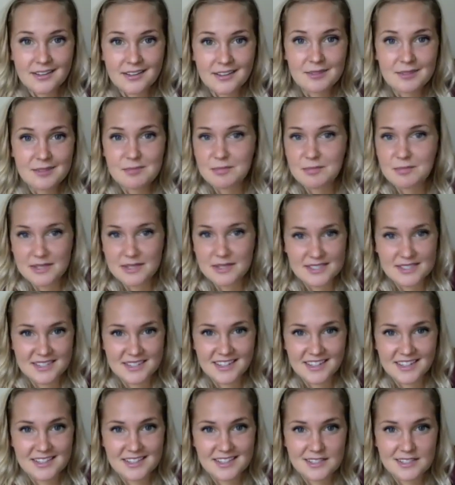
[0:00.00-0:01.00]

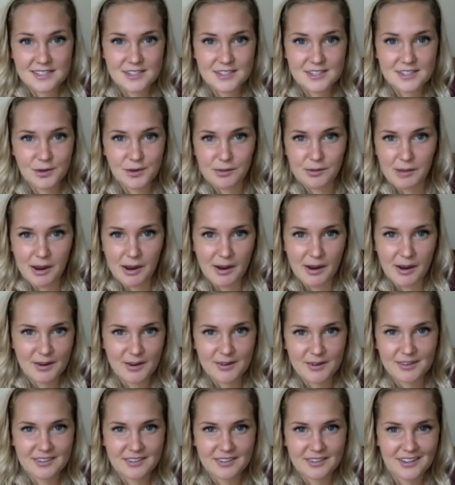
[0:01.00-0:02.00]
business, doing my
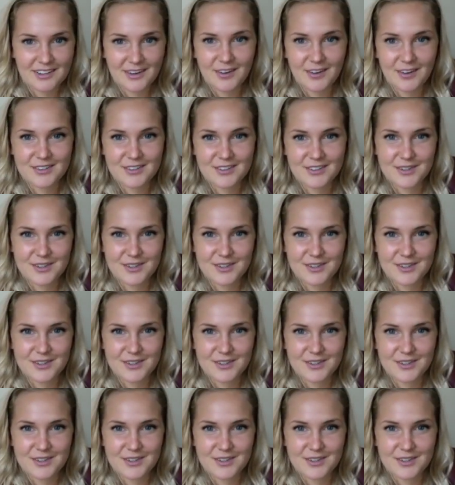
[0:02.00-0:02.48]
own, sort of